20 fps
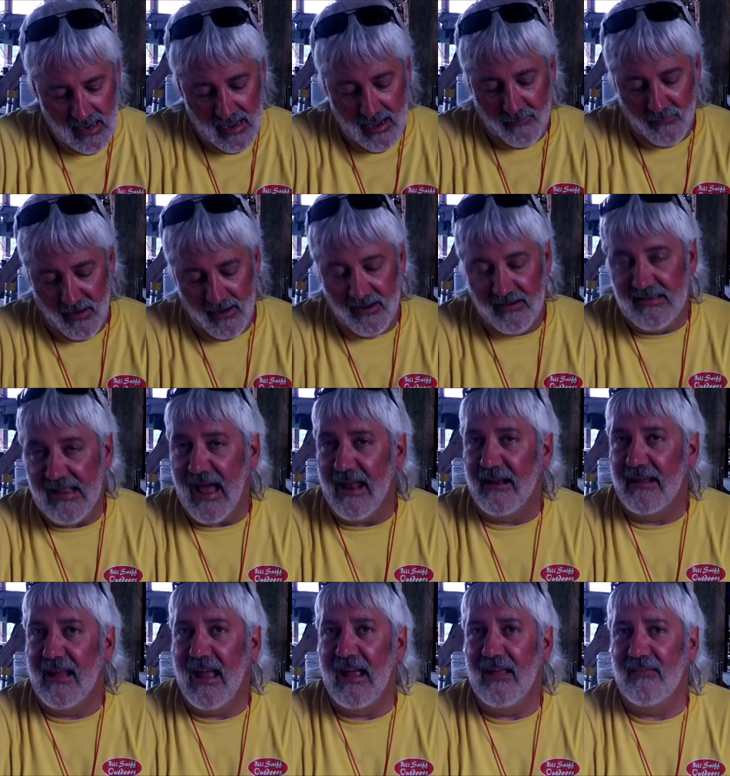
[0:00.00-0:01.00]
I'm going to
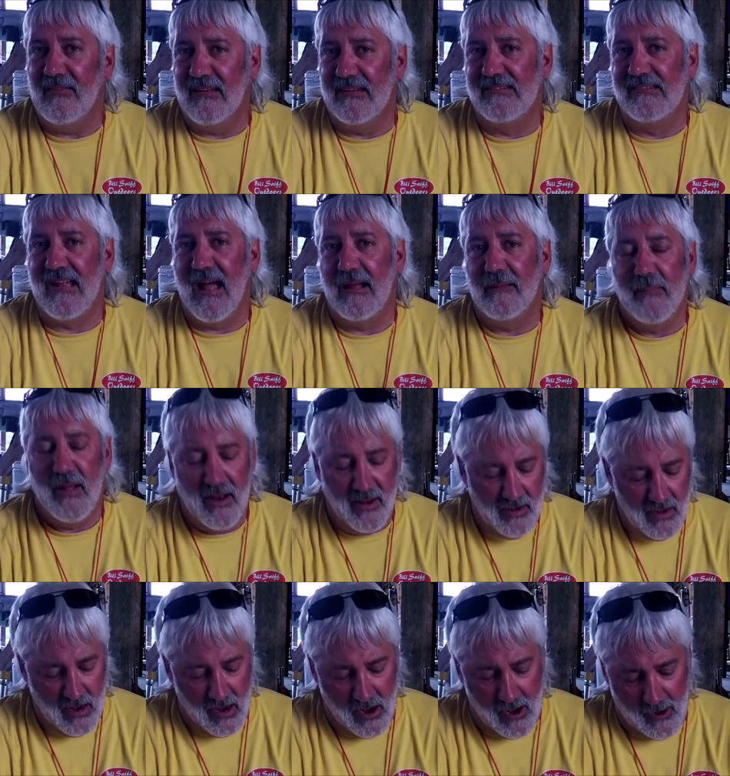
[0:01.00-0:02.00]
dedicate this segment
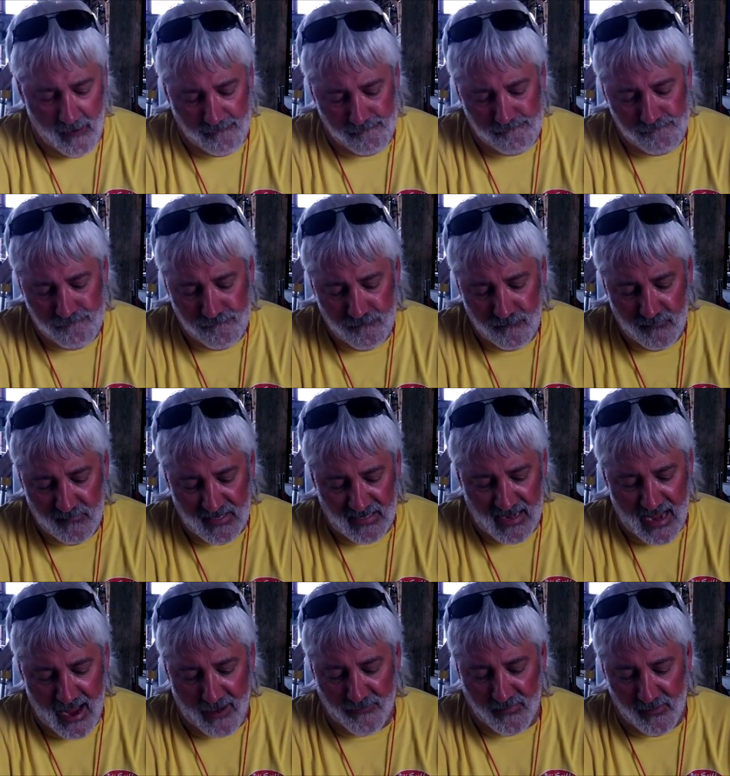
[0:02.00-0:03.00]
to
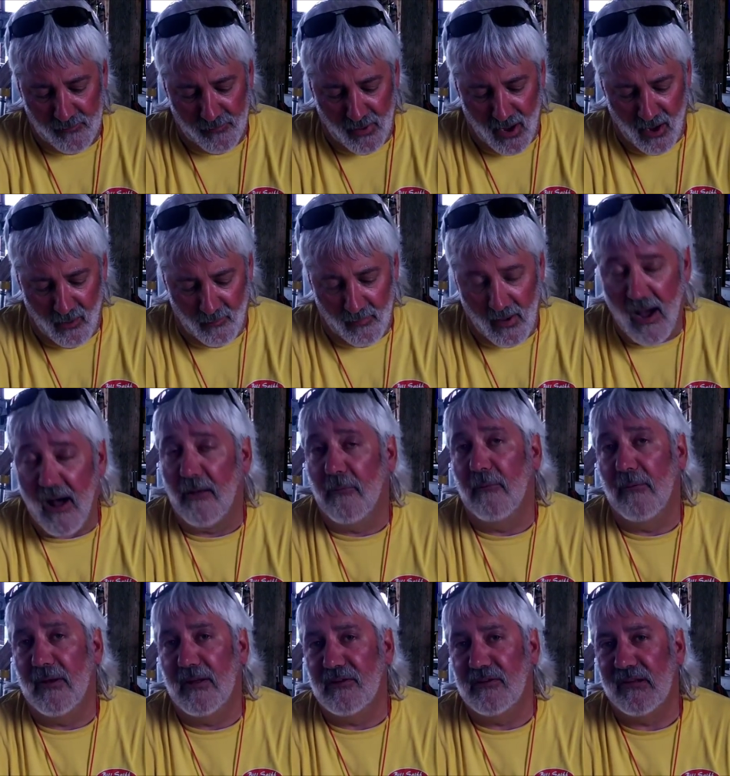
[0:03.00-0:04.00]
Captain Paul
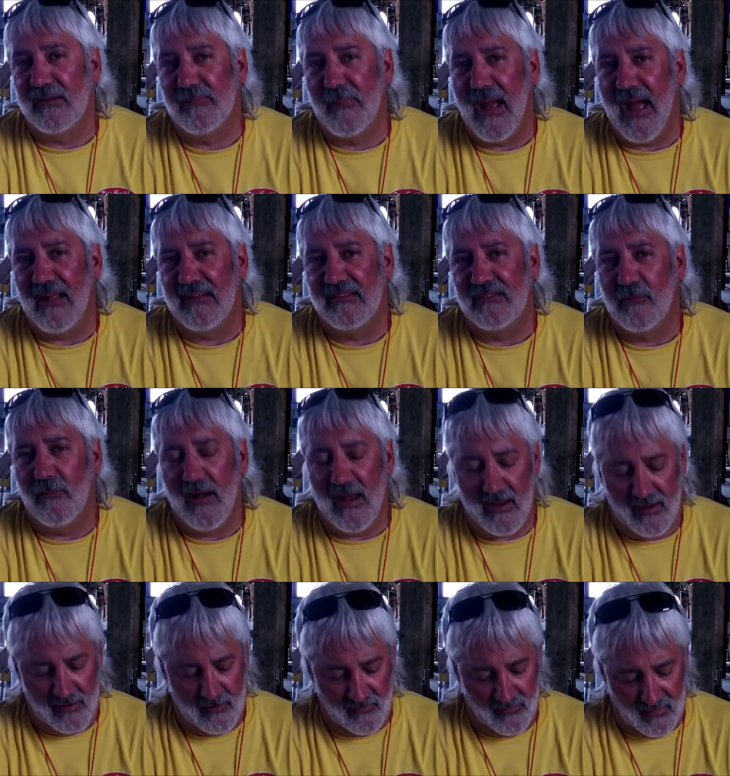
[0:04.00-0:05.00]
Baldwin. He just passed
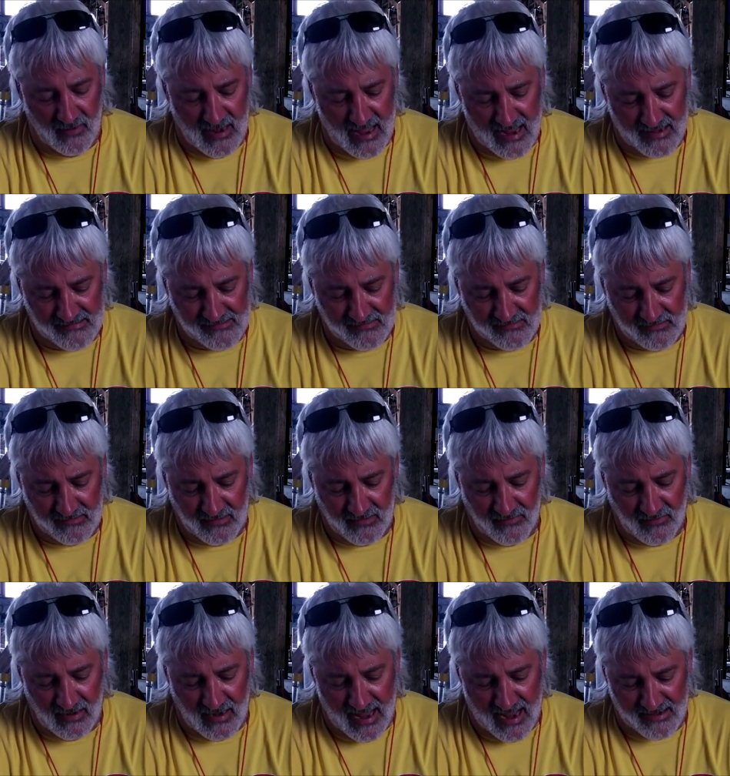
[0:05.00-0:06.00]
away here in the
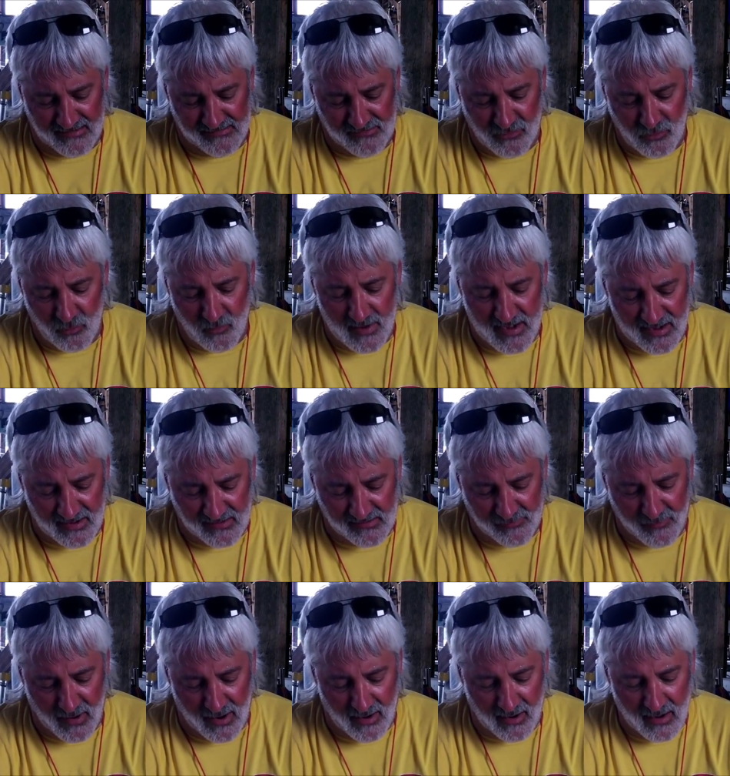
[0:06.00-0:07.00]
last 2 weeks,
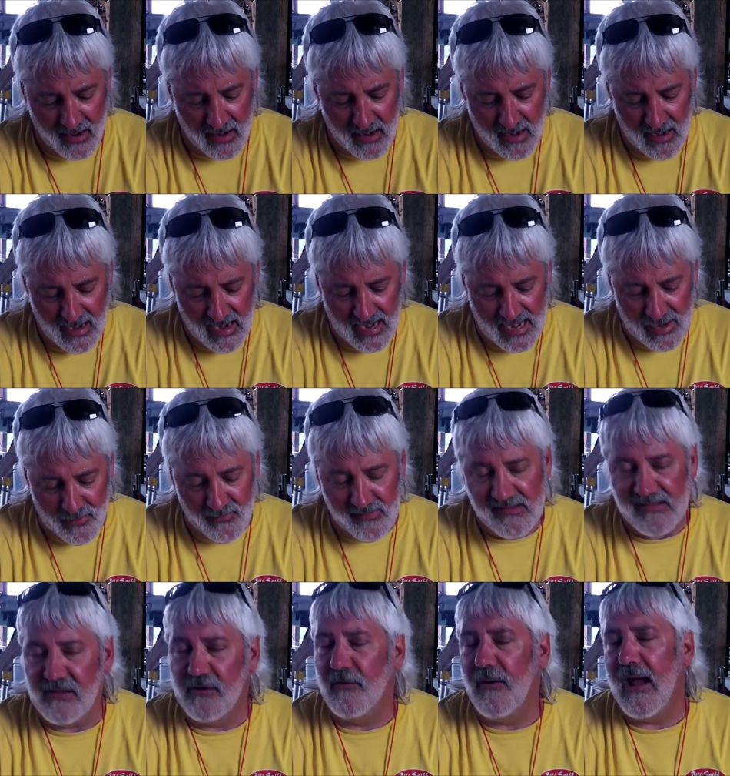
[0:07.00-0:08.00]
but he
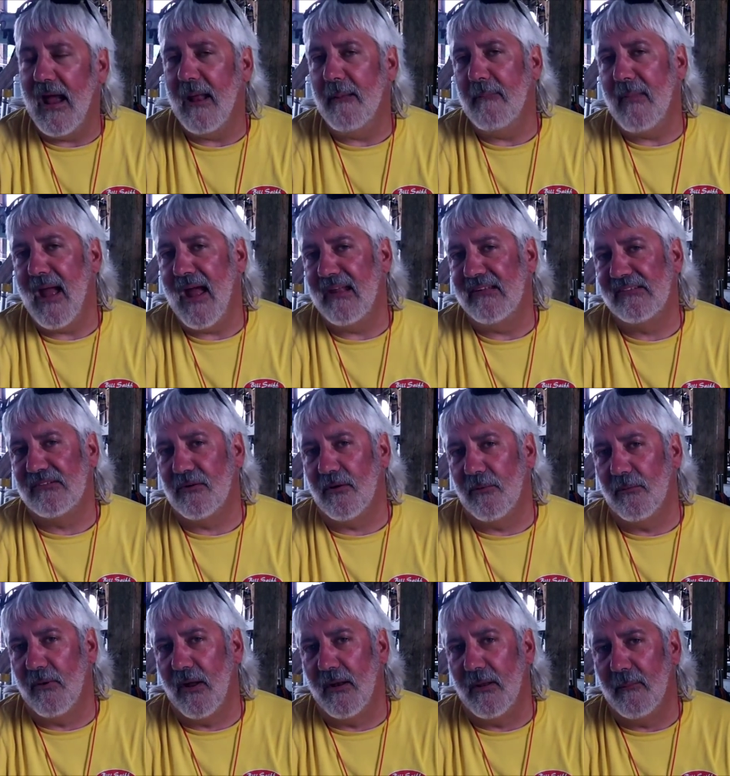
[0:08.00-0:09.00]
was the Grand Master
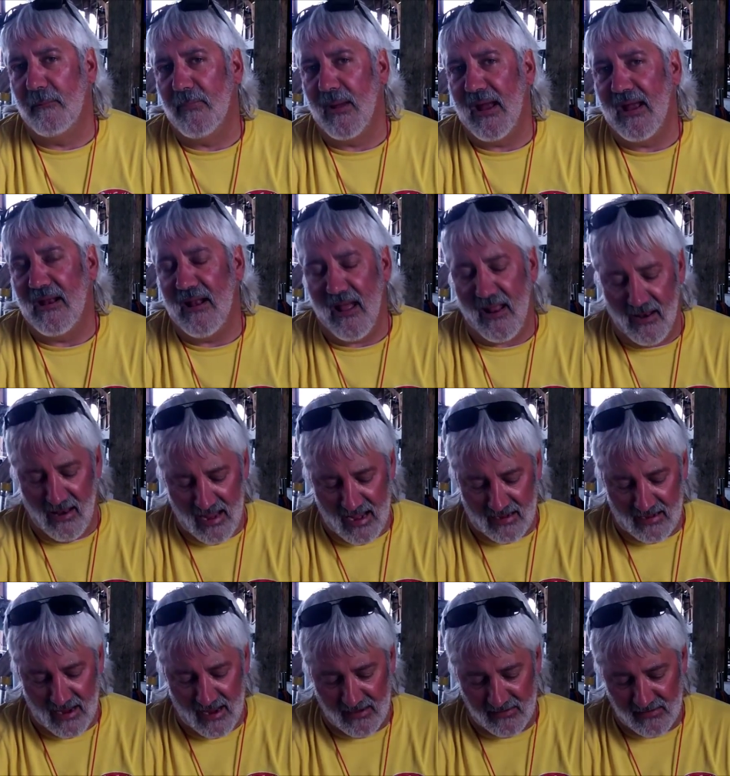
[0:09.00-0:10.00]
of running bait on
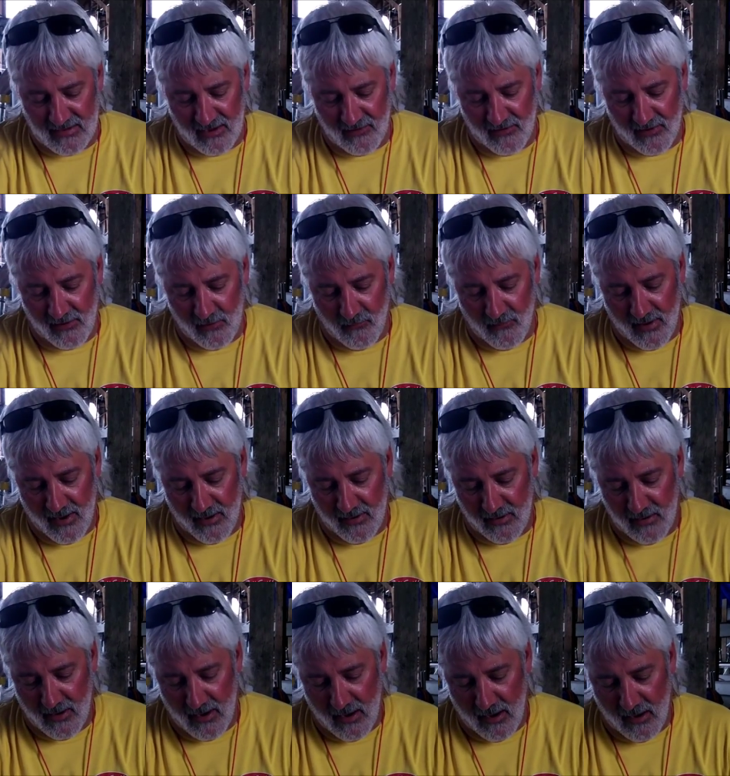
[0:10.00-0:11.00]
Lake Ontario.
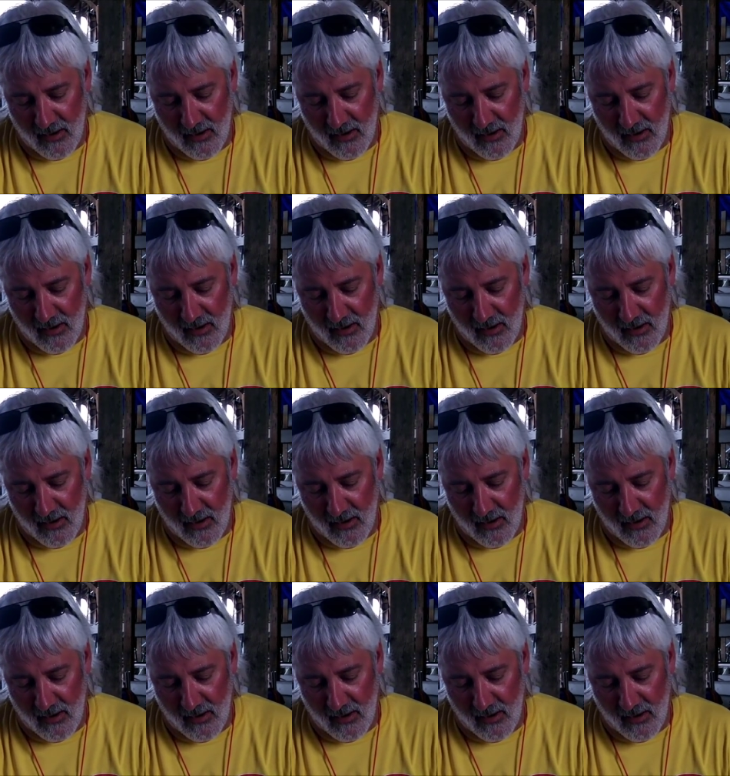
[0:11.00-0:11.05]
And